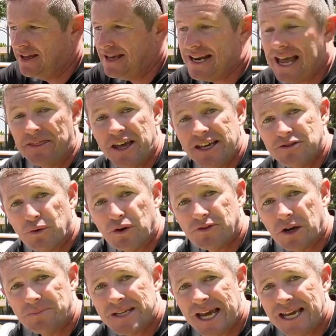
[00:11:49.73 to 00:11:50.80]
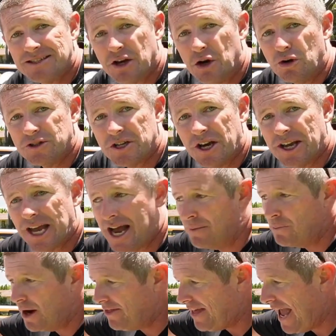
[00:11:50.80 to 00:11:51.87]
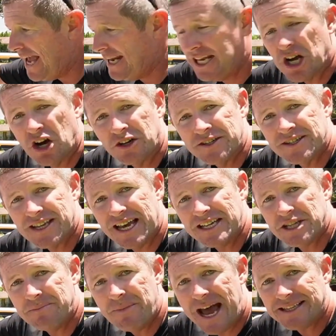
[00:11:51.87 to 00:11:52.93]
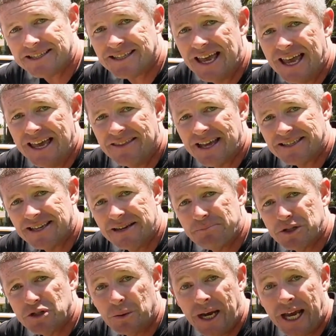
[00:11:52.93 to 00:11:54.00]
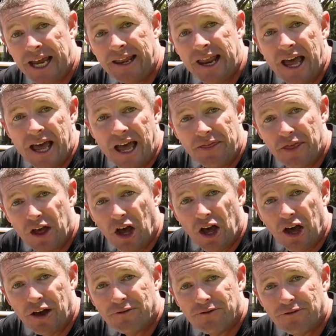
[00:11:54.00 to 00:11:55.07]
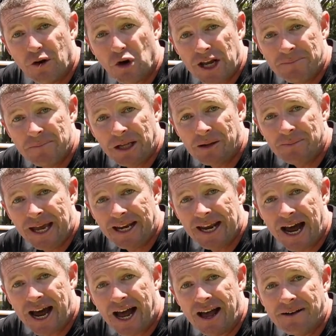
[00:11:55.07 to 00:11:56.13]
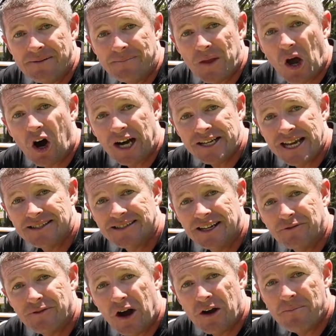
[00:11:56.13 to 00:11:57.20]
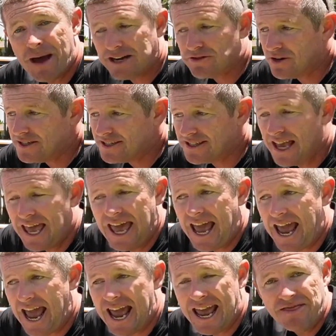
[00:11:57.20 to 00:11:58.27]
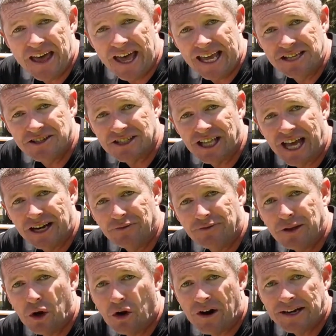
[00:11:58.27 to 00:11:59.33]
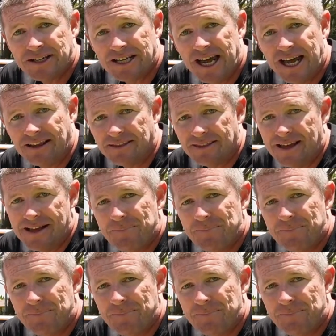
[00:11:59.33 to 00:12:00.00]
Now these rooftop tents also come with anti-condensation mats that sit between the 40mm high density foam mattress and the insulated floor underneath.